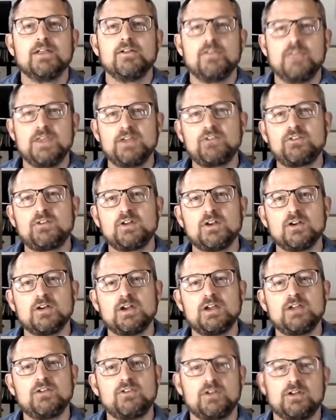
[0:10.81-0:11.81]
This
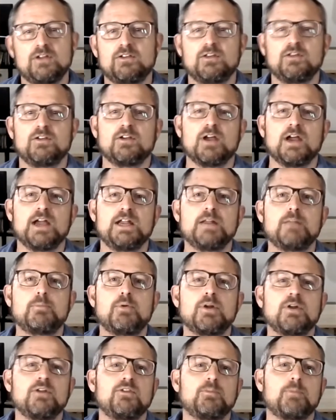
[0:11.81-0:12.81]
series is designed to
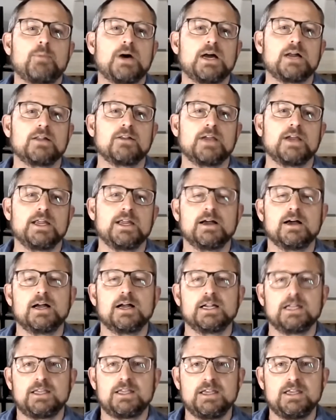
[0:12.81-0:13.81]
put a spotlight
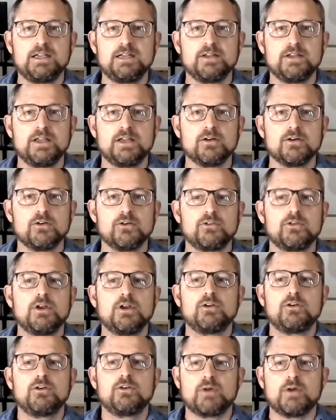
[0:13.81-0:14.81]
on key leaders,
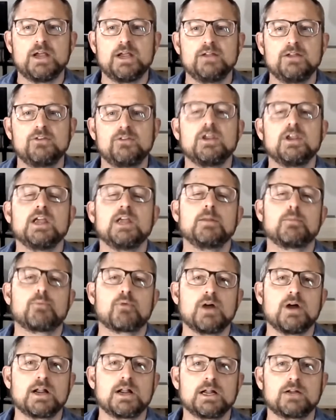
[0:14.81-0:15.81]
trends, and
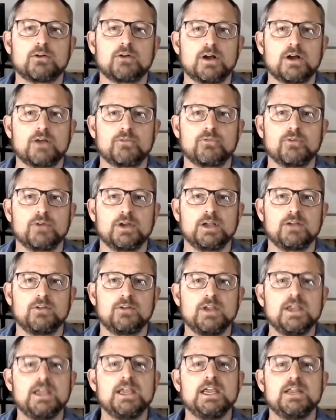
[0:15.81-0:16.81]
product offerings
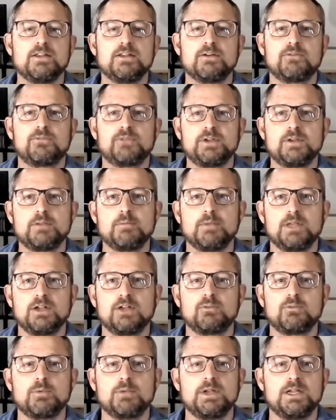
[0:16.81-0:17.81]
in the fleet
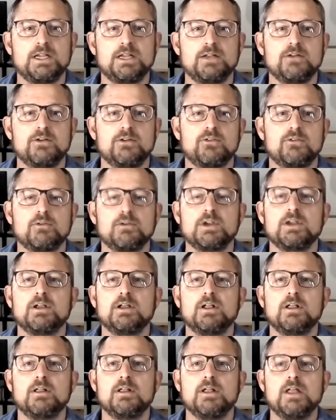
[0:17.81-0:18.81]
management industry.
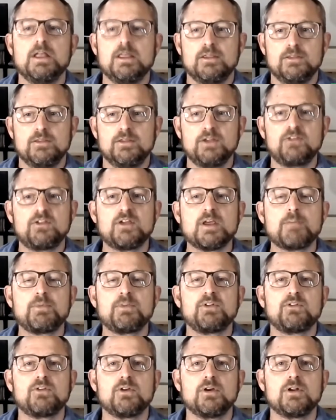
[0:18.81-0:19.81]
This
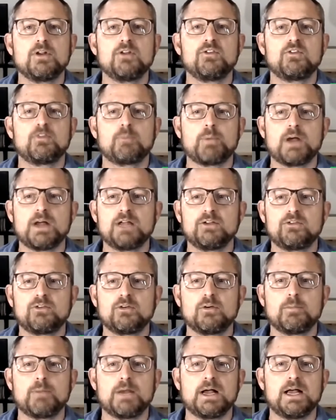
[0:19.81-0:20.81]
episode is
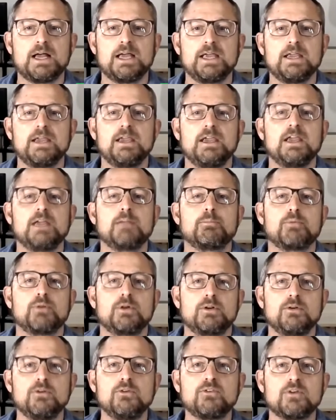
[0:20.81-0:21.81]
sponsored by and
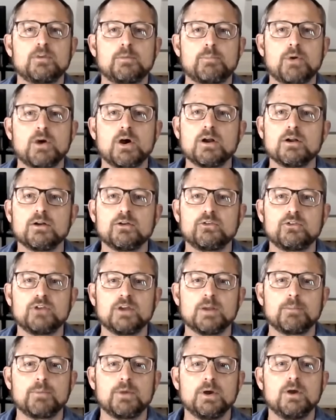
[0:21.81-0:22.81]
produced in
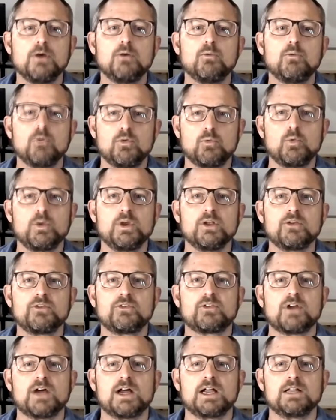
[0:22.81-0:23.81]
partnership with Wheels
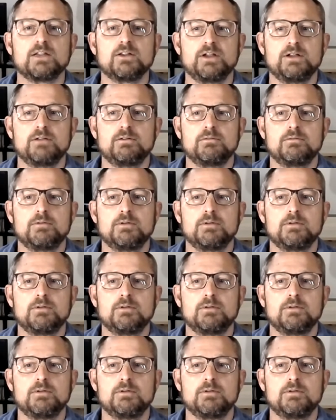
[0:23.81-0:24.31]
Donlen.